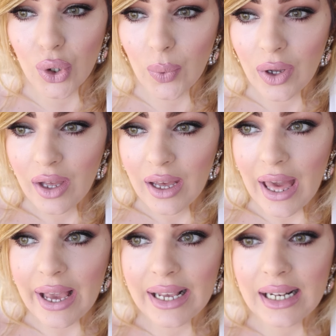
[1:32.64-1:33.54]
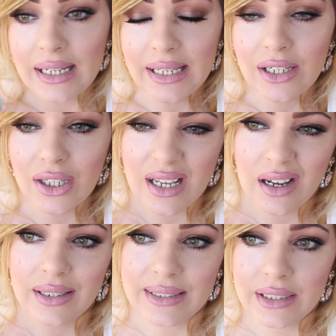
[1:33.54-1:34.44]
you know, a clean, not a
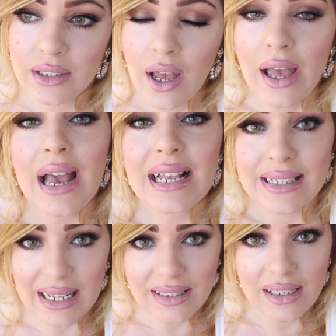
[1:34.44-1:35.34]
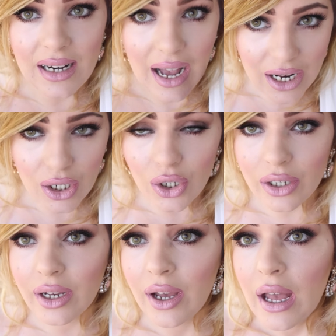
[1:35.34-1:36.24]
clean, a subtle eye
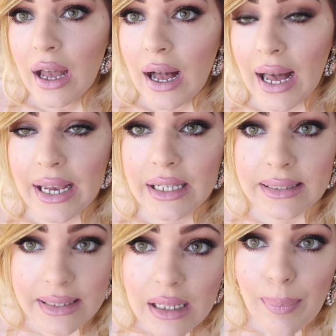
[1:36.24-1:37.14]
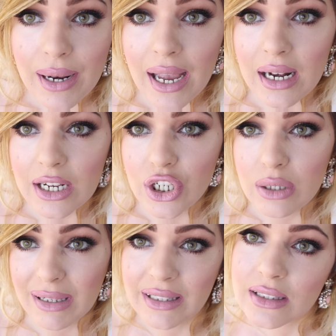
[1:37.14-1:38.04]
look. I did apply
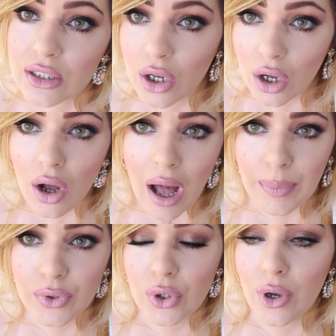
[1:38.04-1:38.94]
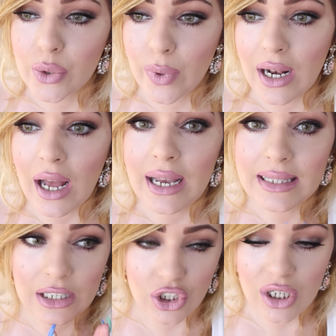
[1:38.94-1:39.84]
lashes, but it's up to you as well. I
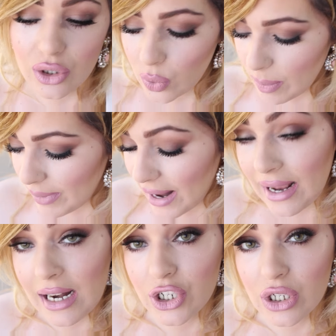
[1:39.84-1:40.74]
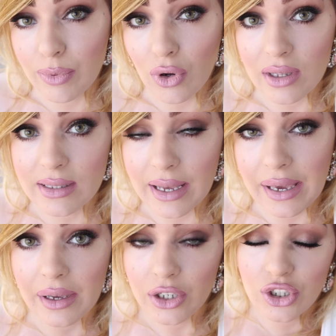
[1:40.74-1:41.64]
suggest you apply lashes because
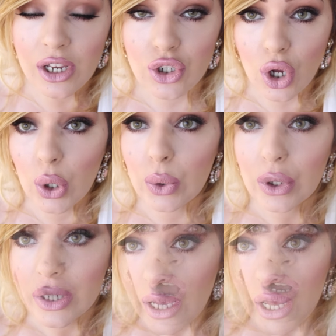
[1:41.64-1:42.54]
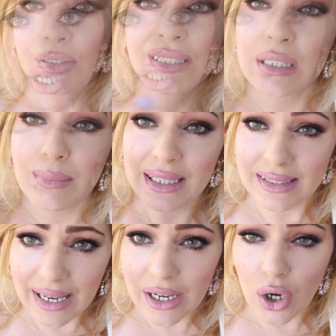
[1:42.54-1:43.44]
they change the whole look. This is my
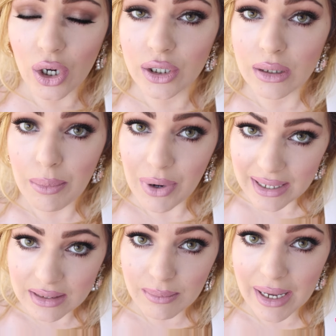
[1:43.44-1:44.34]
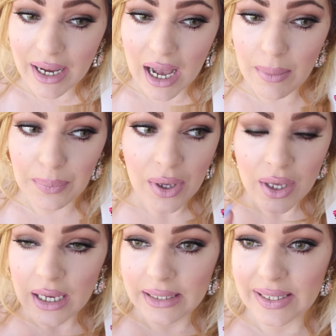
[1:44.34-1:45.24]
take on bridal makeup.
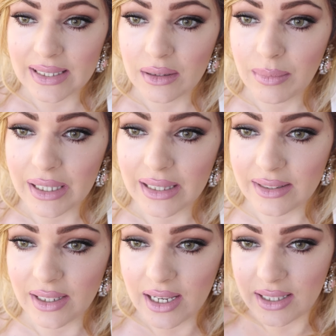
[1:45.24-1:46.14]
It doesn't mean that